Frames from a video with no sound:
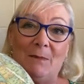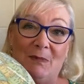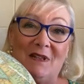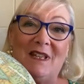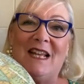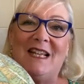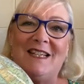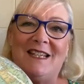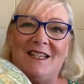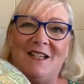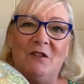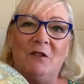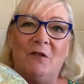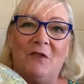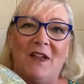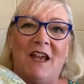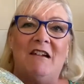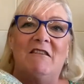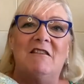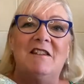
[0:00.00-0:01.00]
but they're still
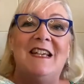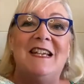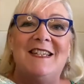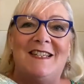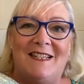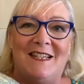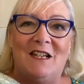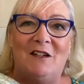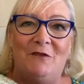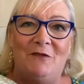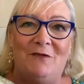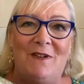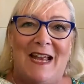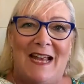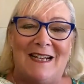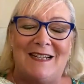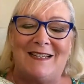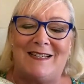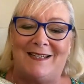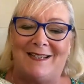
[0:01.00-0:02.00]
there and they still
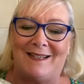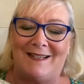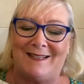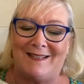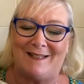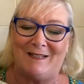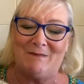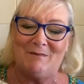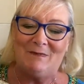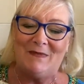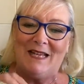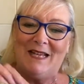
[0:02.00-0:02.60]
affect us.